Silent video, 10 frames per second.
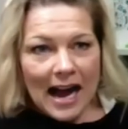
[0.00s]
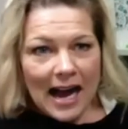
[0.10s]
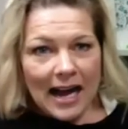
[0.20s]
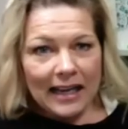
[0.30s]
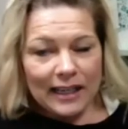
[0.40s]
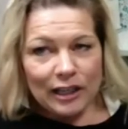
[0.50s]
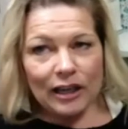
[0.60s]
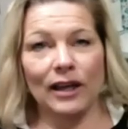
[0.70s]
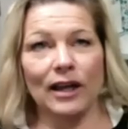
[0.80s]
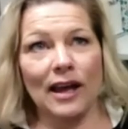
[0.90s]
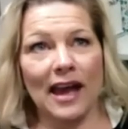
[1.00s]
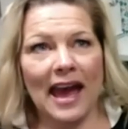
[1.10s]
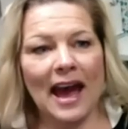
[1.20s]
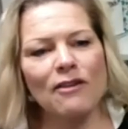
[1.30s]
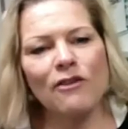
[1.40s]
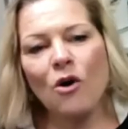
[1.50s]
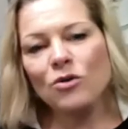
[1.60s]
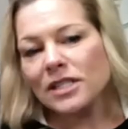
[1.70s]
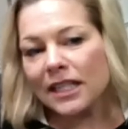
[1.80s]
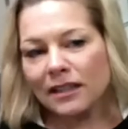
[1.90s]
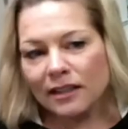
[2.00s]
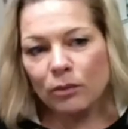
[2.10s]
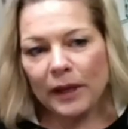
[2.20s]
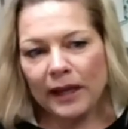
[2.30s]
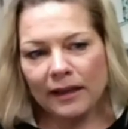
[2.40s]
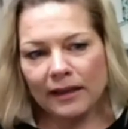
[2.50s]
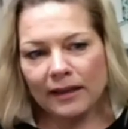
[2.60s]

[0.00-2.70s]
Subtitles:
I have honed it in a little bit.